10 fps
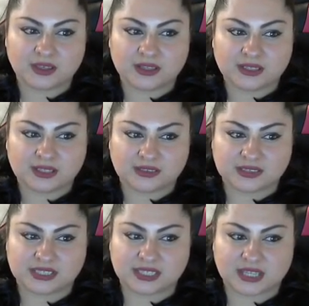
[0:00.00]
you'll
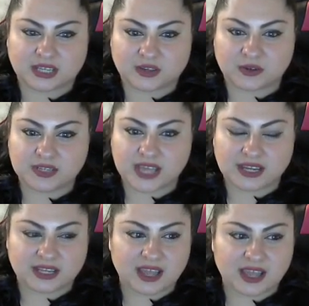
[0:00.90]
see that
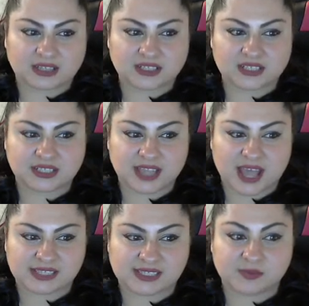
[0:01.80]
GoDaddy actually
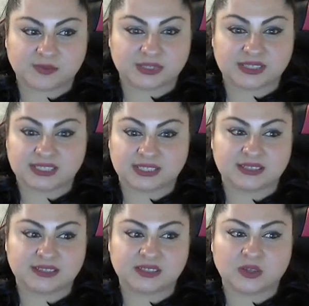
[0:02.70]
has it built
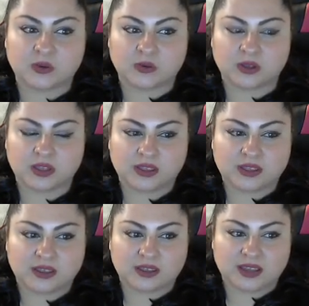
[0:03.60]
in. So
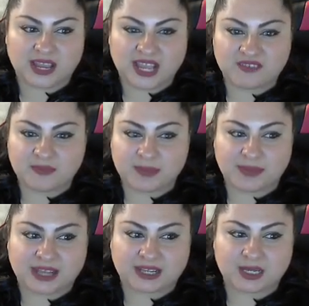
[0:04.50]
I have my
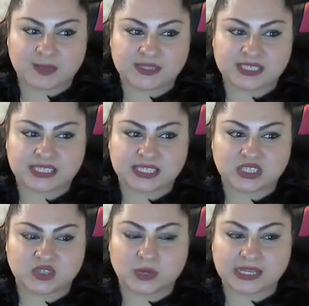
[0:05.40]
backups
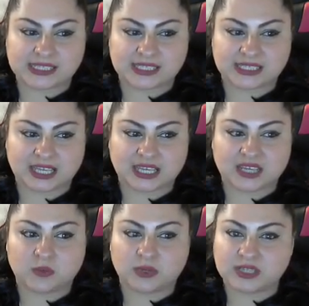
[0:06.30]
twice a day,
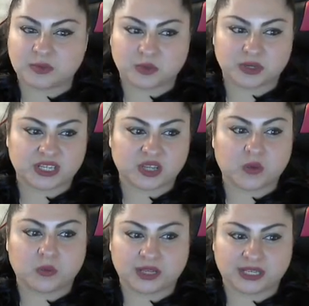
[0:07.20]
one in the morning,
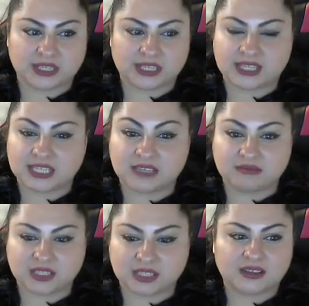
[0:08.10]
one in the
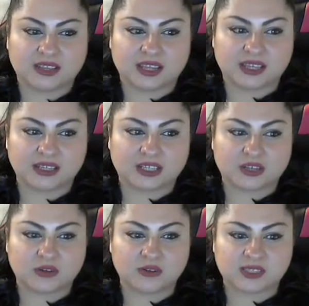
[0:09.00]
evening, and it
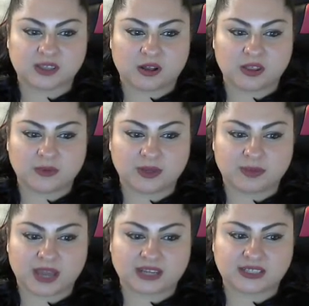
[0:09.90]
goes all the way
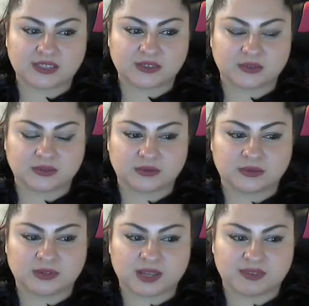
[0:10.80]
back to,
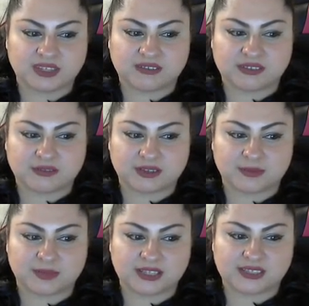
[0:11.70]
I believe, 3
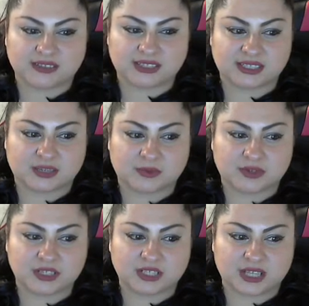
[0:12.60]
months. So let's say we're
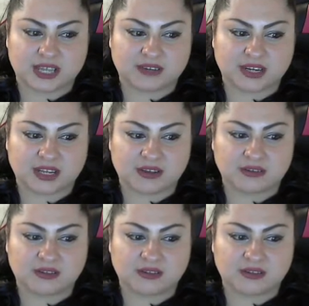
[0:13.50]
in July right now,